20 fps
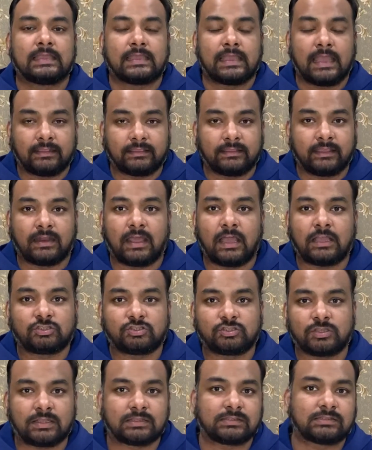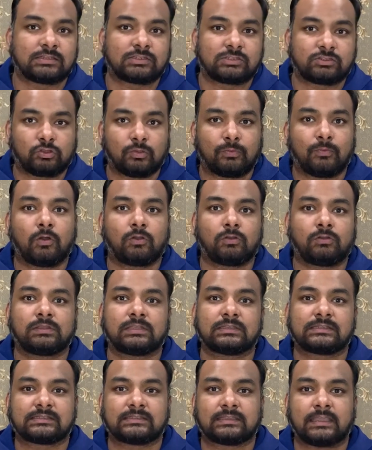and there are chances tomorrow
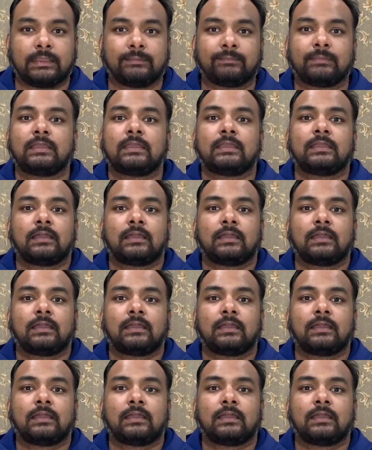this time,